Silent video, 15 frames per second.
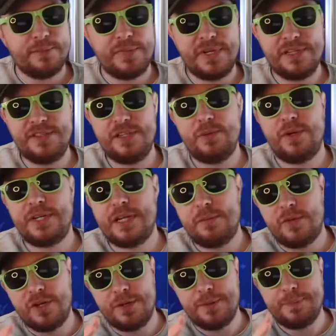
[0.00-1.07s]
But let's see what... Come
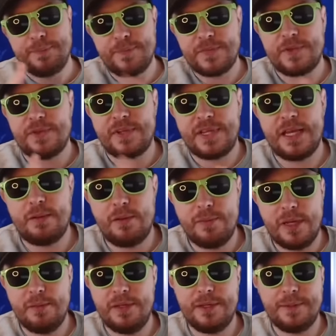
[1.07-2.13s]
on. Come on,
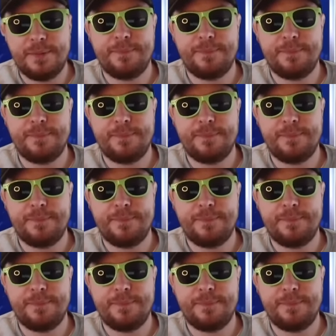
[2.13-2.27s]
baby.